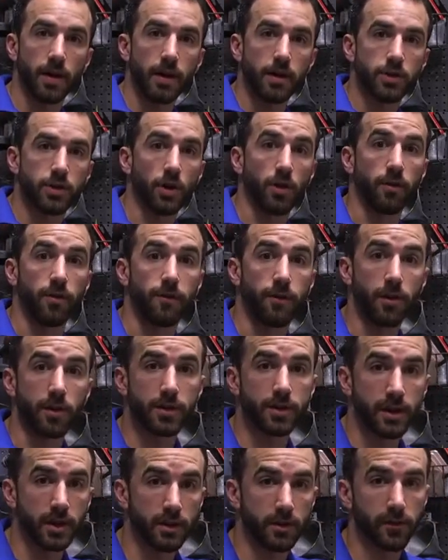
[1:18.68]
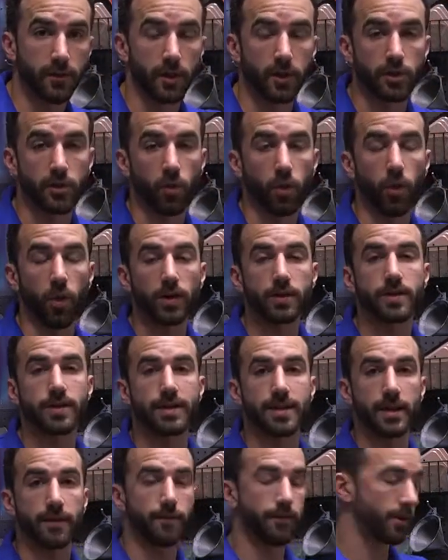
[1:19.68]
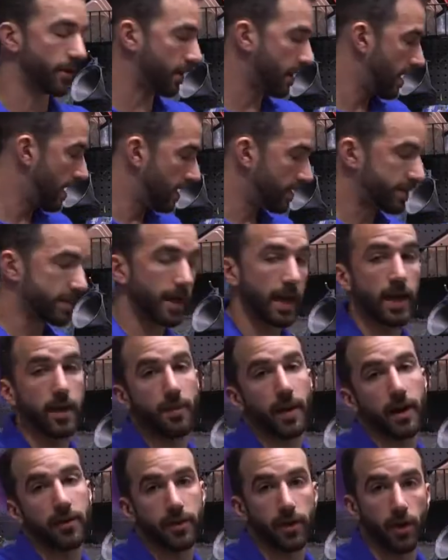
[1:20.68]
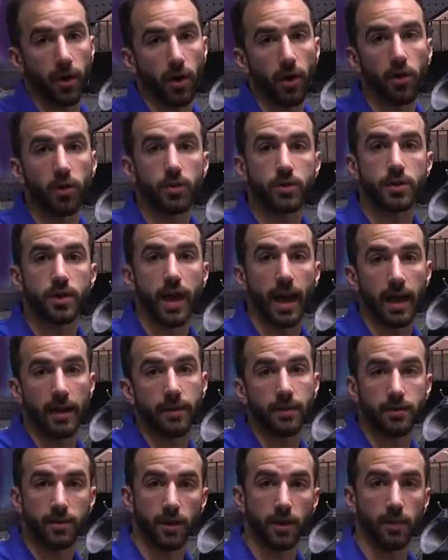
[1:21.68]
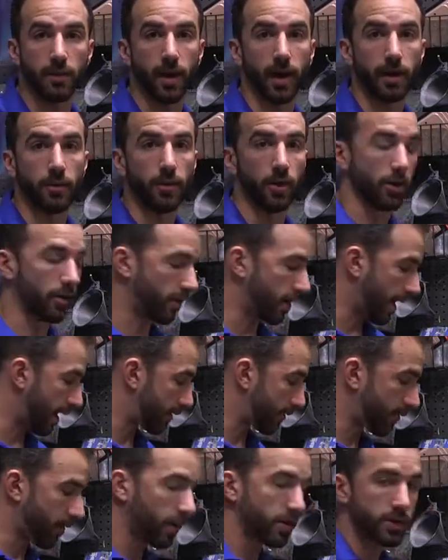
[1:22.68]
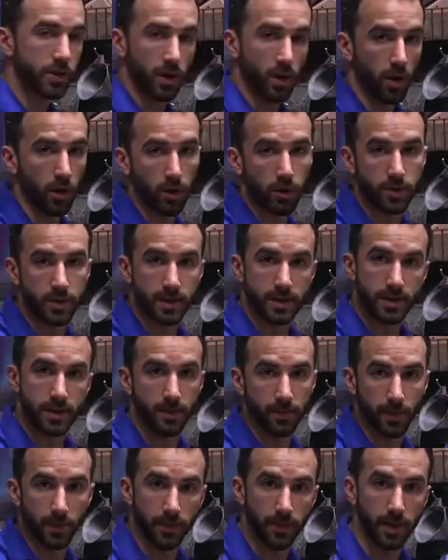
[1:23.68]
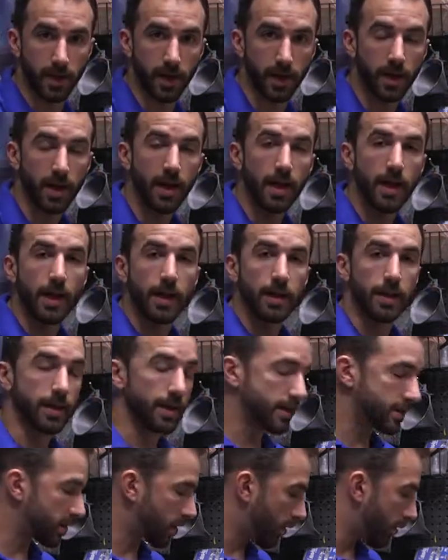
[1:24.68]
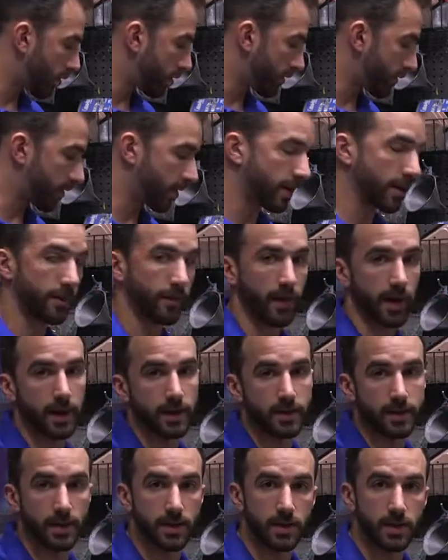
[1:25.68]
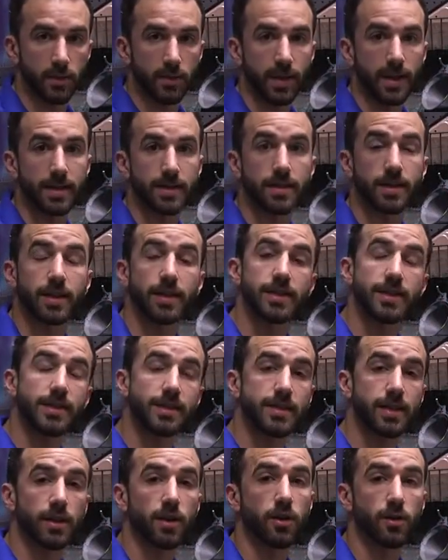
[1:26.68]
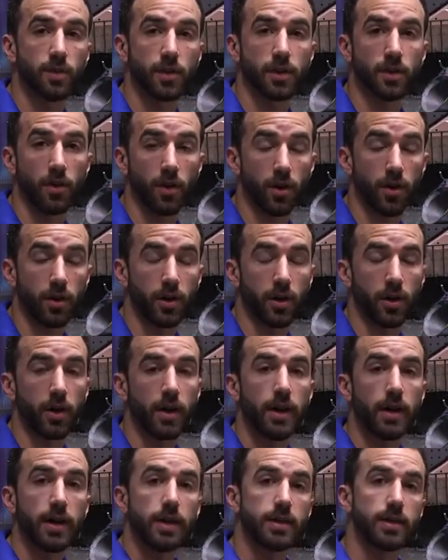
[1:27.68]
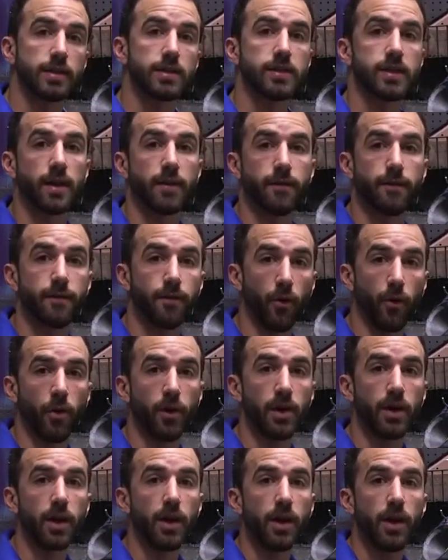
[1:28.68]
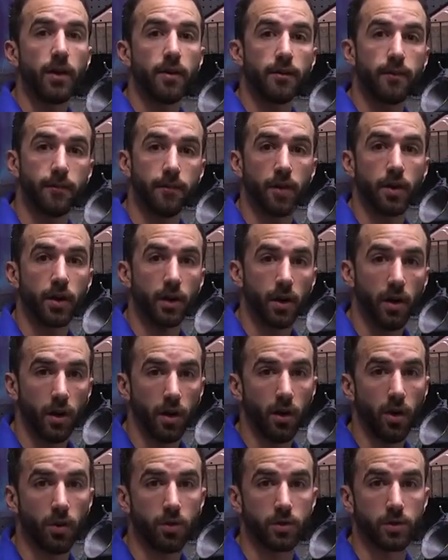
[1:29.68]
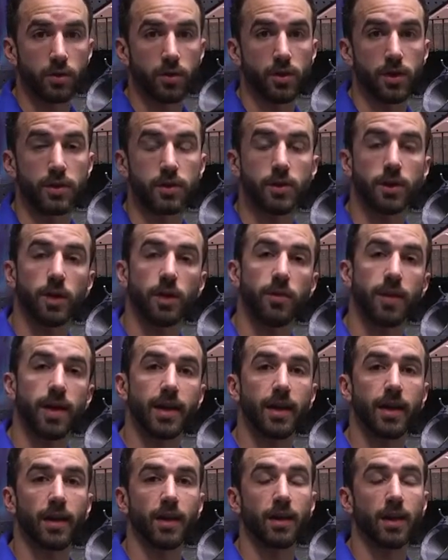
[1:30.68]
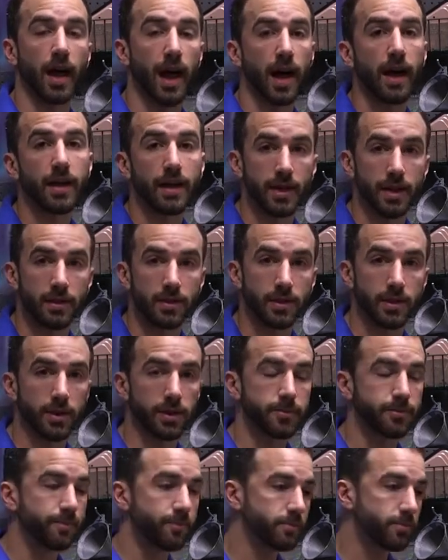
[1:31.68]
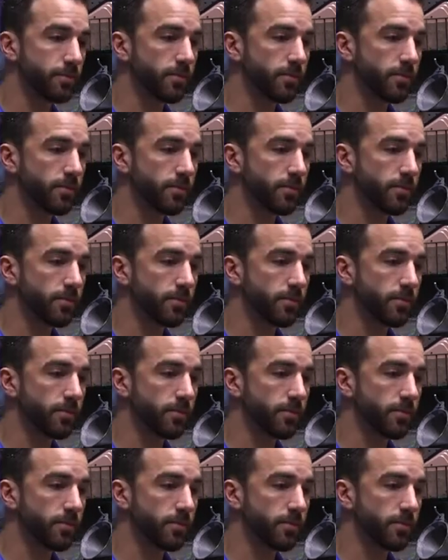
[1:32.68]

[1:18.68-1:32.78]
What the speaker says: So first things first, what's different, say, about the hose and the turbine? Well, as far as the hose, the simple thing, this hose for the advanced system is considerably longer. This is a 40-foot hose, so this is going to make it a lot easier